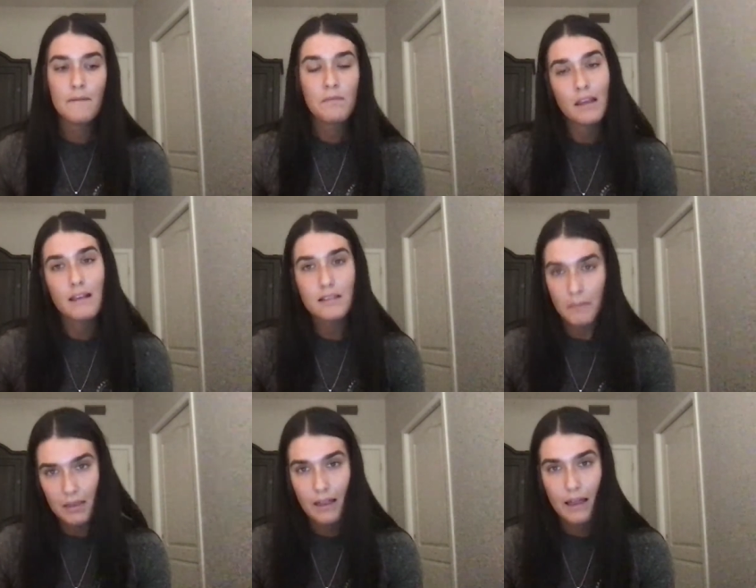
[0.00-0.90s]
And that's
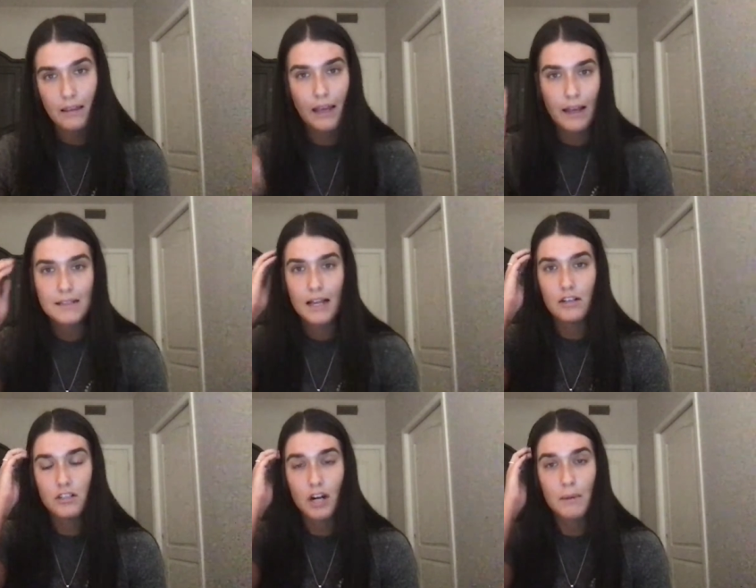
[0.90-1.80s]
something that, like I said,
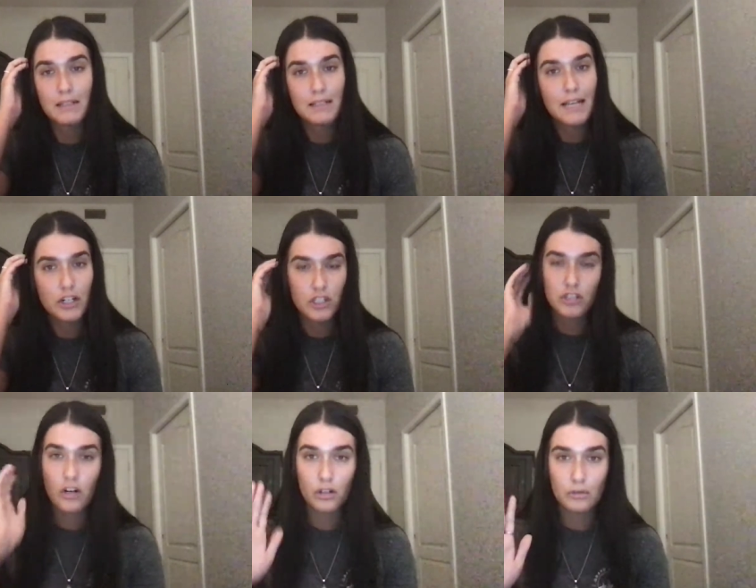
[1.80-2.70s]
Starbucks has actually
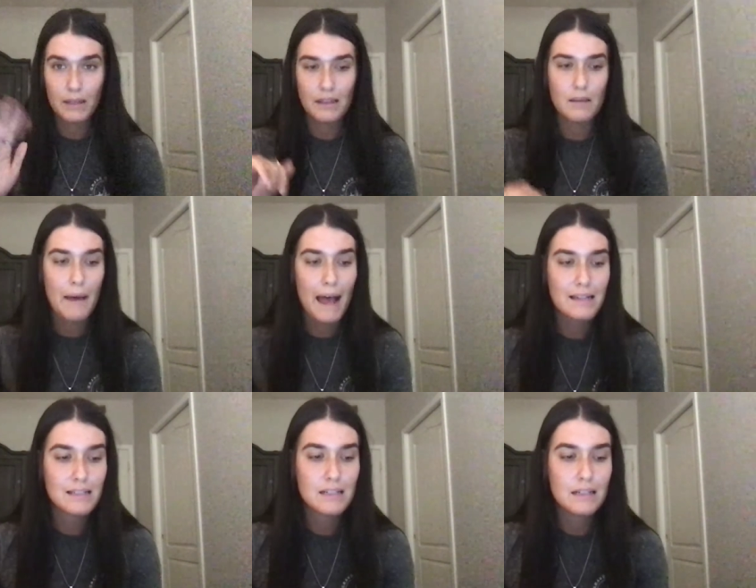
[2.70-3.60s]
struggled with in the past.